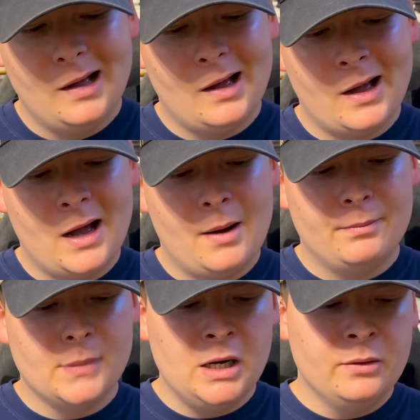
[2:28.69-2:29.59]

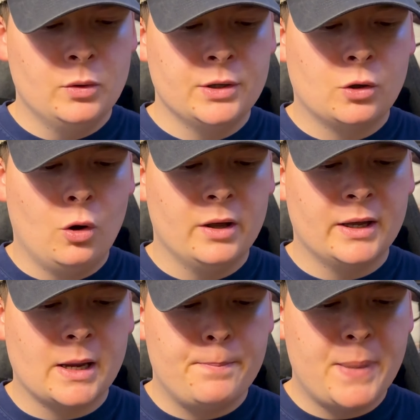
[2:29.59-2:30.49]
um, I don't know what you call it,
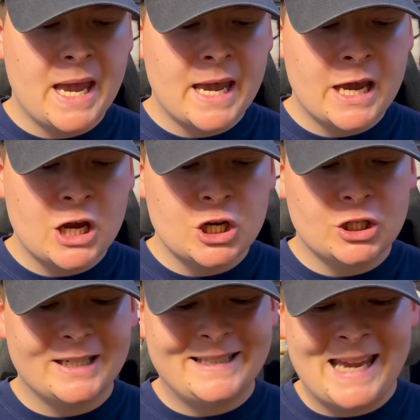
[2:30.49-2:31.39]
like a
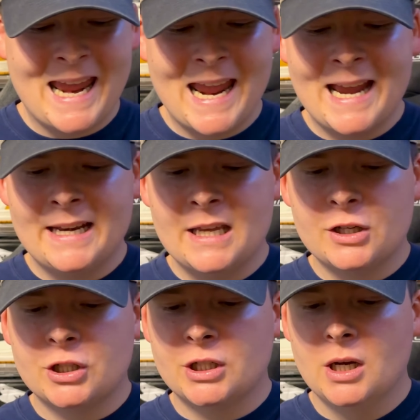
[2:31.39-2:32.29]
beige,
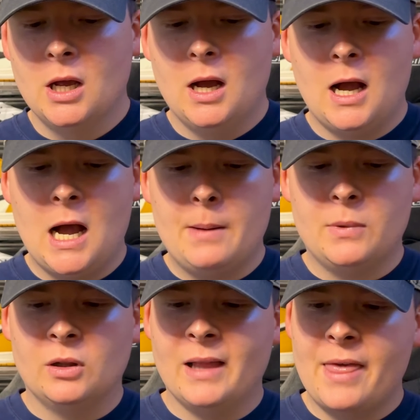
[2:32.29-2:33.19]
tannish um,
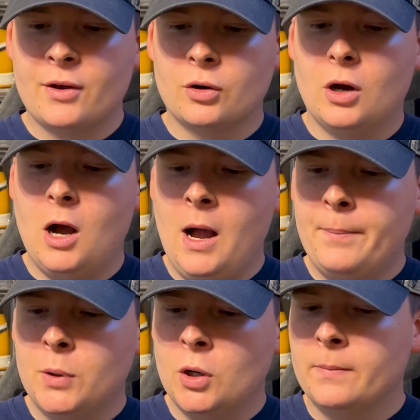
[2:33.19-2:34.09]
leather
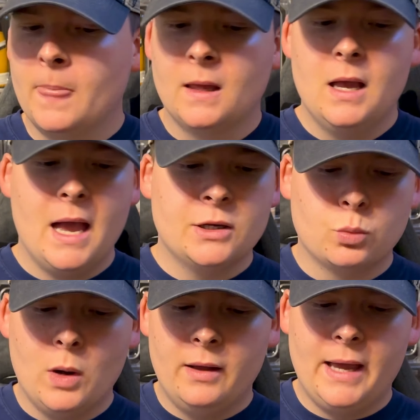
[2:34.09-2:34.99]
upper, as
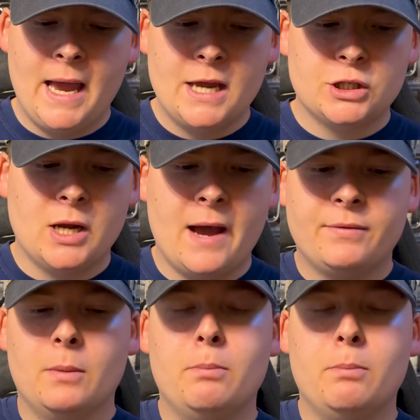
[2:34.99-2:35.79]
well as you have the